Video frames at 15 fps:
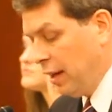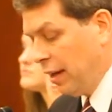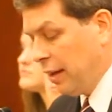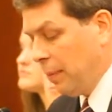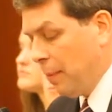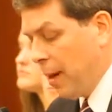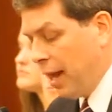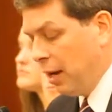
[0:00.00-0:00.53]
and
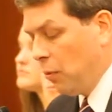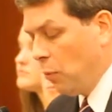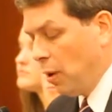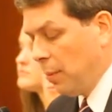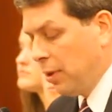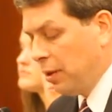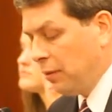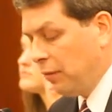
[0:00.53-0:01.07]
the men and
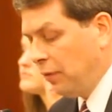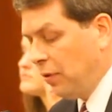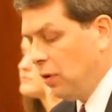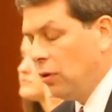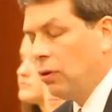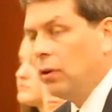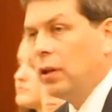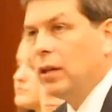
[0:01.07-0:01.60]
women to
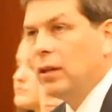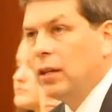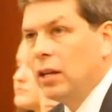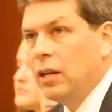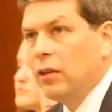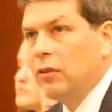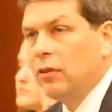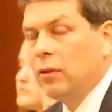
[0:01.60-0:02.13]
fill
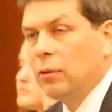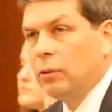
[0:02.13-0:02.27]
these